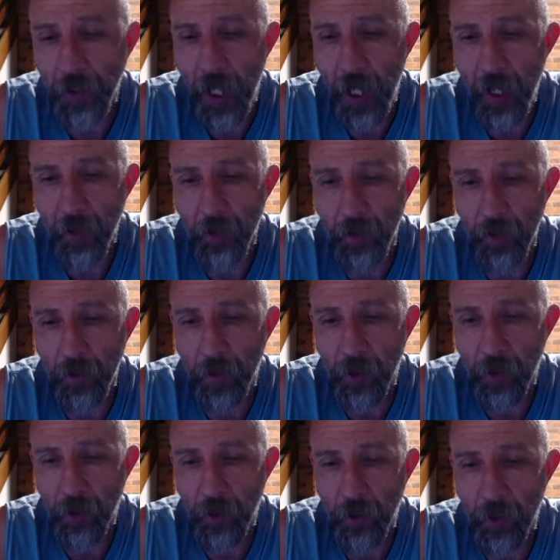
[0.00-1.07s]
that
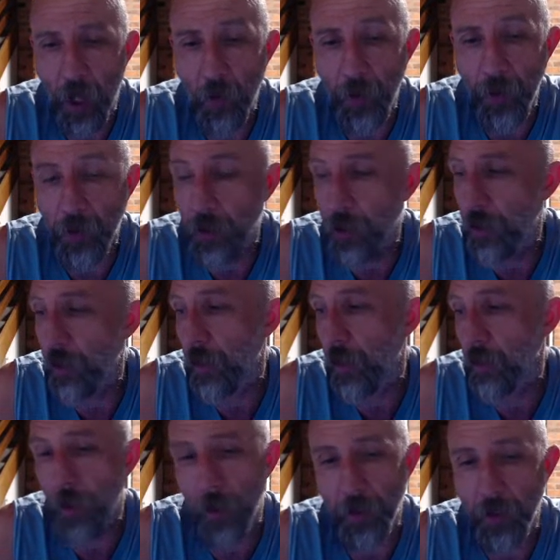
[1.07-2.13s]
go into a
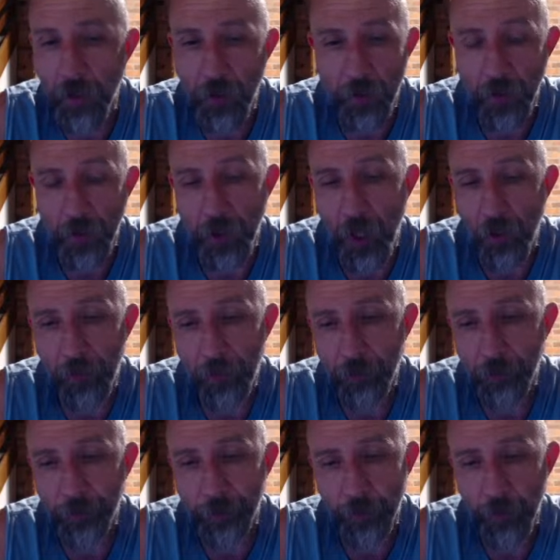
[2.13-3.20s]
lot of this sort of stuff.
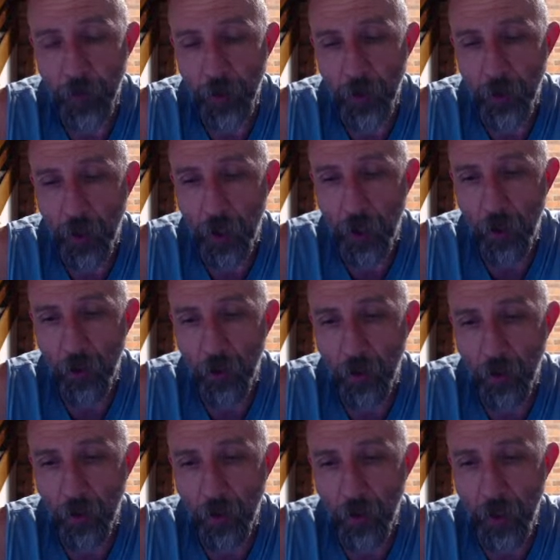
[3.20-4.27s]
So
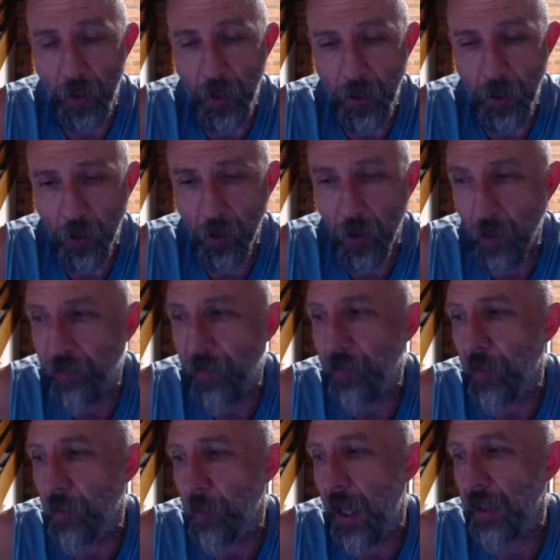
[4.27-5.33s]
there's a lot of
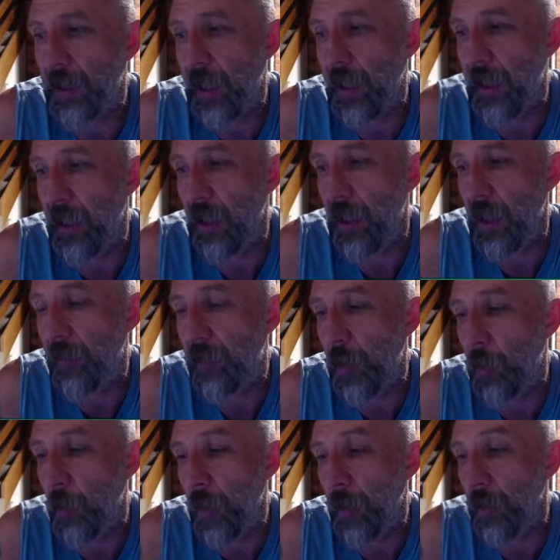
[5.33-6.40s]
information out there if
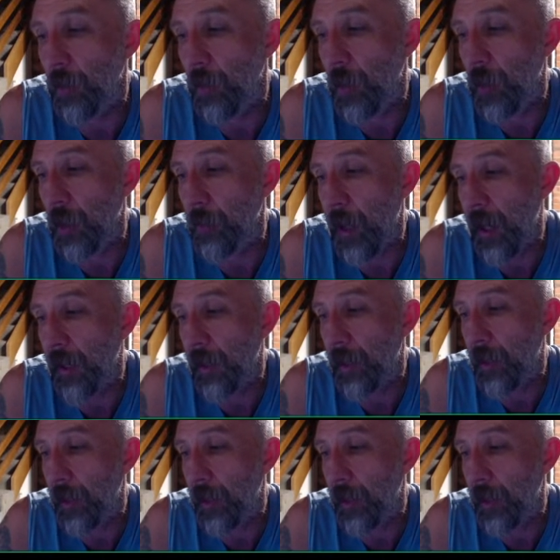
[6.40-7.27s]
you want to learn about it.